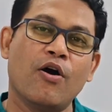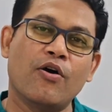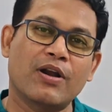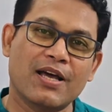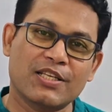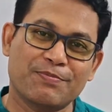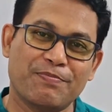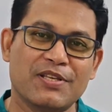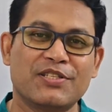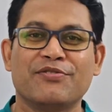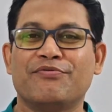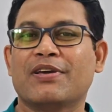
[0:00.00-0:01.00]
or a
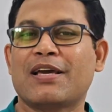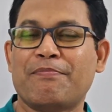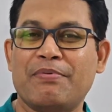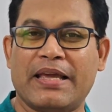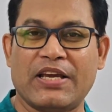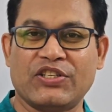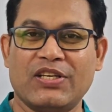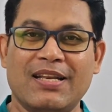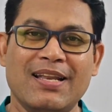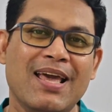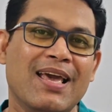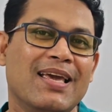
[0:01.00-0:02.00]
specific
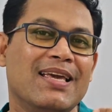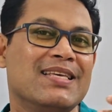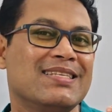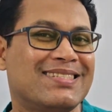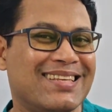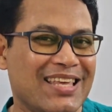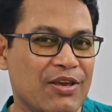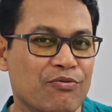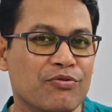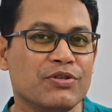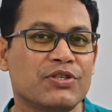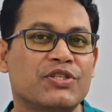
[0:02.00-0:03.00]
application is
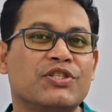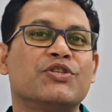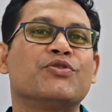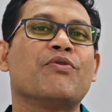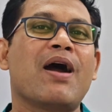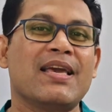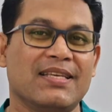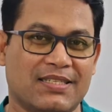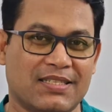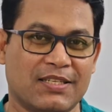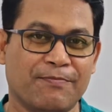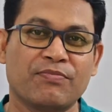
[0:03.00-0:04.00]
used
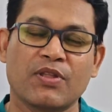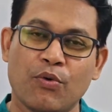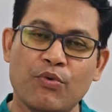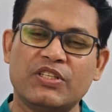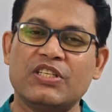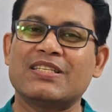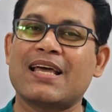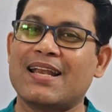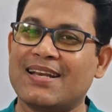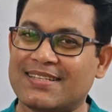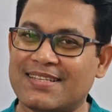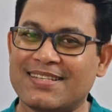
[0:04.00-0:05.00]
twice, which is
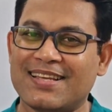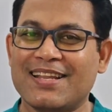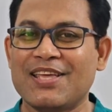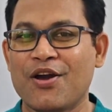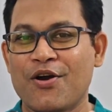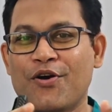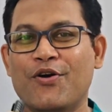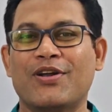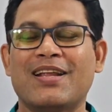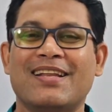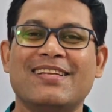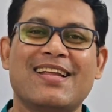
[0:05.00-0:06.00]
unnecessary
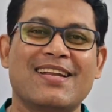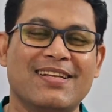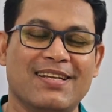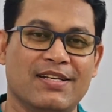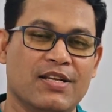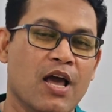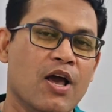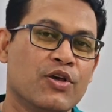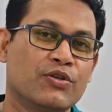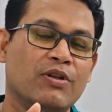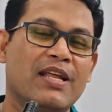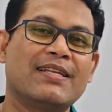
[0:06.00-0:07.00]
or redundant.
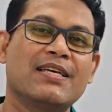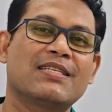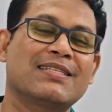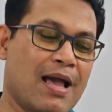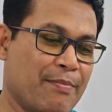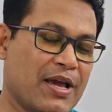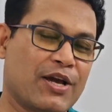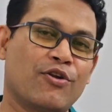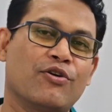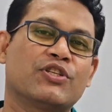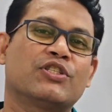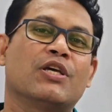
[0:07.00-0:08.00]
So let us come
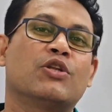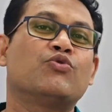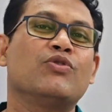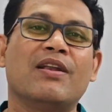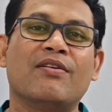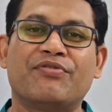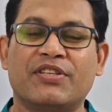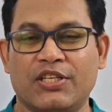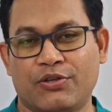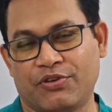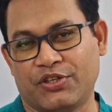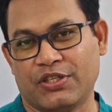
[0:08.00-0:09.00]
across 12
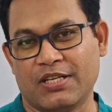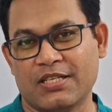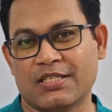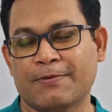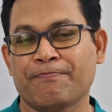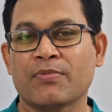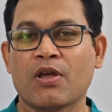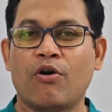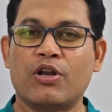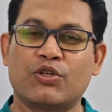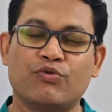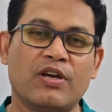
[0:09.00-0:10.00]
situations
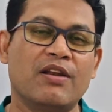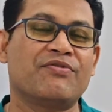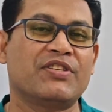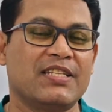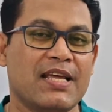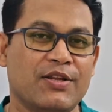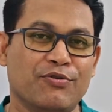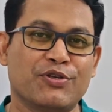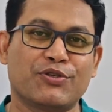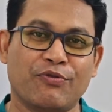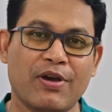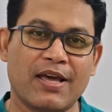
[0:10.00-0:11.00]
or 12
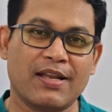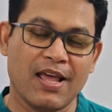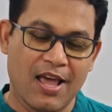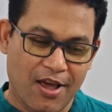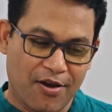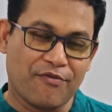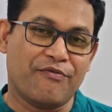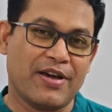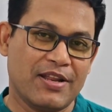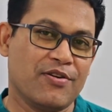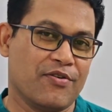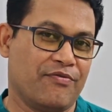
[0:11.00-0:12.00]
scenarios where
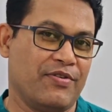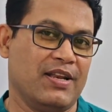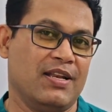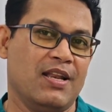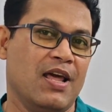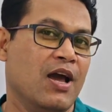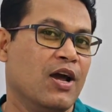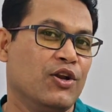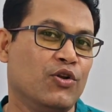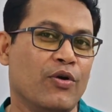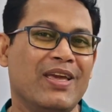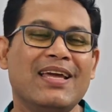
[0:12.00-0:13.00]
very often,
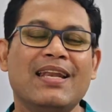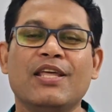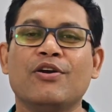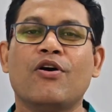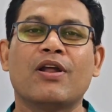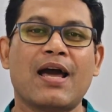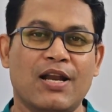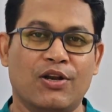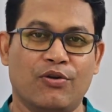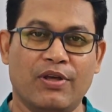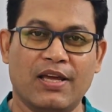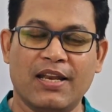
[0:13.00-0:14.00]
knowingly or
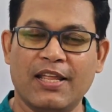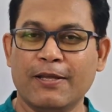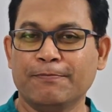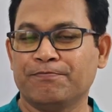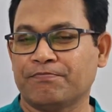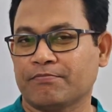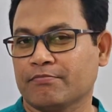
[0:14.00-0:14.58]
unknowingly,